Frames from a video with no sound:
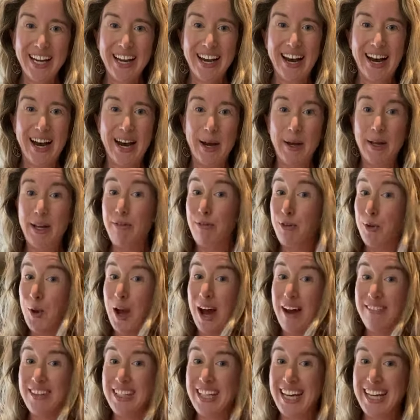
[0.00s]
Uh, if you
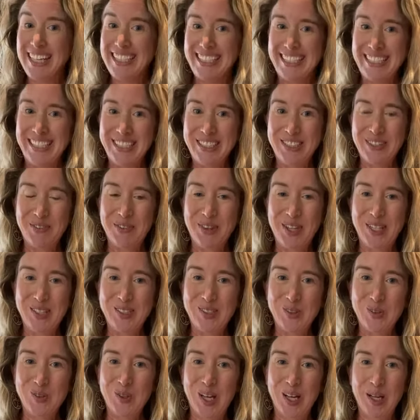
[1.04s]
have any ideas of things
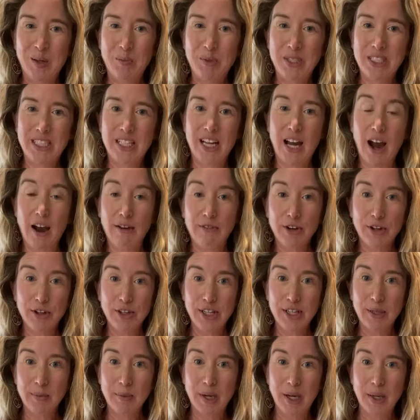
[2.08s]
you'd like me to cover
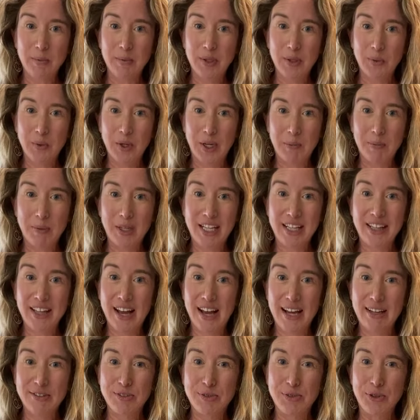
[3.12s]
in my midweek mini
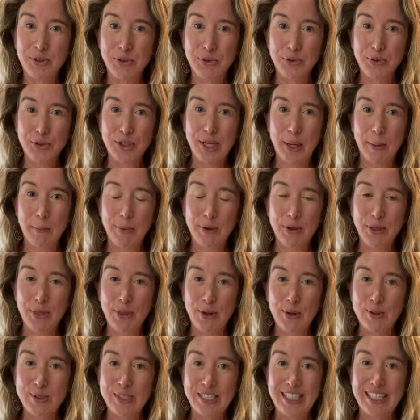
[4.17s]
lives, feel free to put
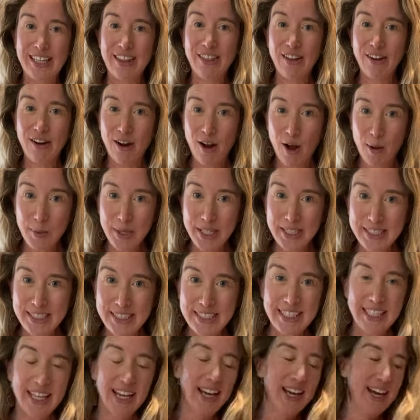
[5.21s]
those in the comments.
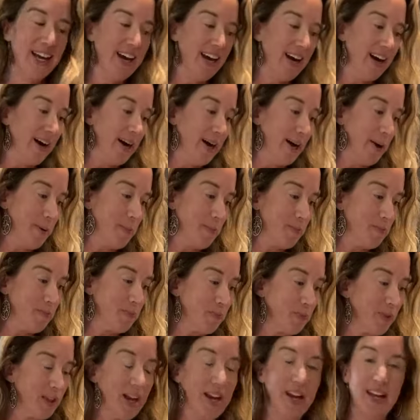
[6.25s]
Um,
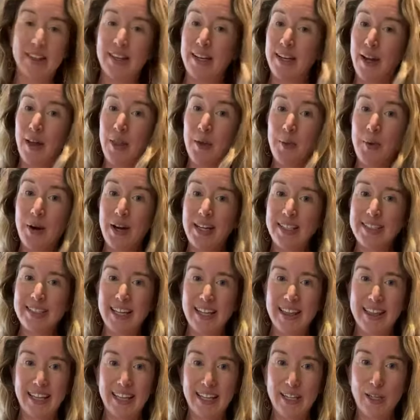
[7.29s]
and then otherwise, I
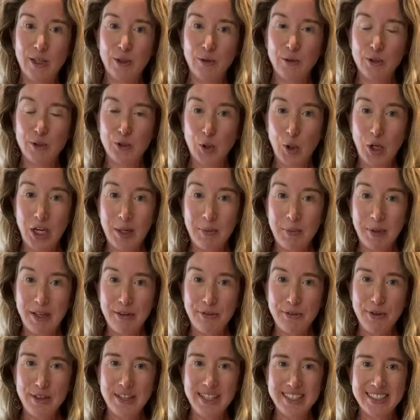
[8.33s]
thank you for joining me
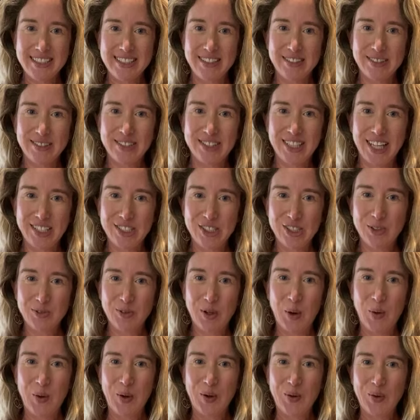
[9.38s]
for this little session of
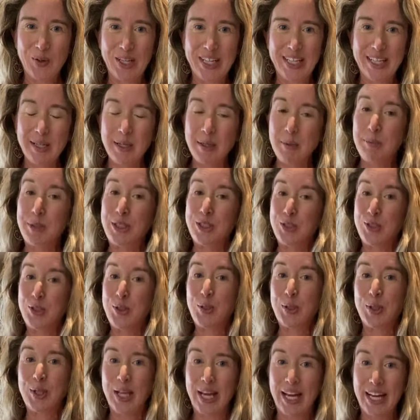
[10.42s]
Going Green. Be sure
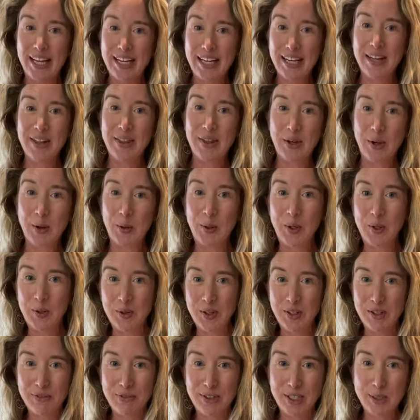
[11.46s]
to like the Going
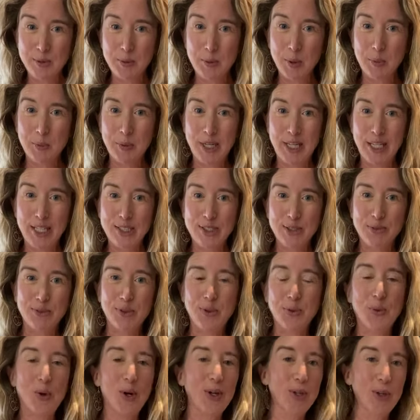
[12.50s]
Green Facebook page if you
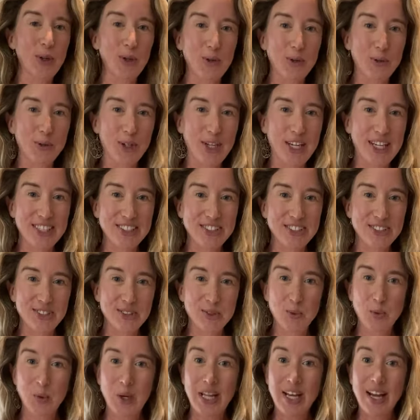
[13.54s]
want notifications
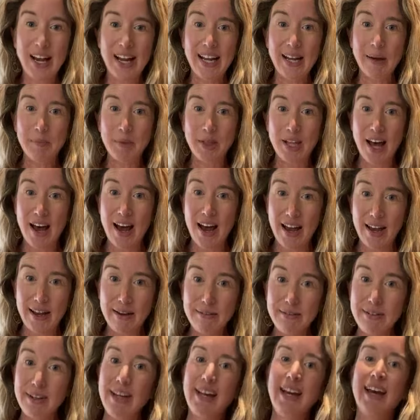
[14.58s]
when I am
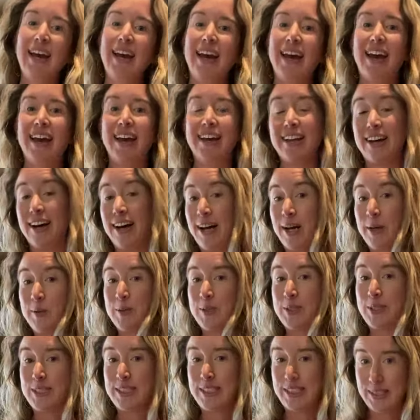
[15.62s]
live, and I will
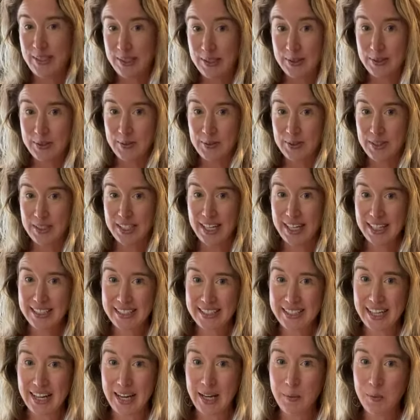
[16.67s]
see you the next
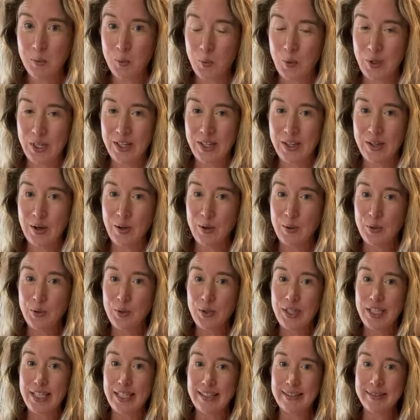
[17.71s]
time we go
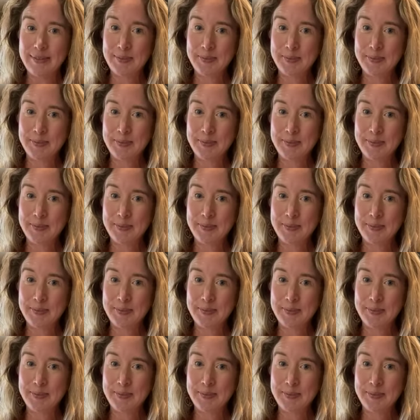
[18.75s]
green.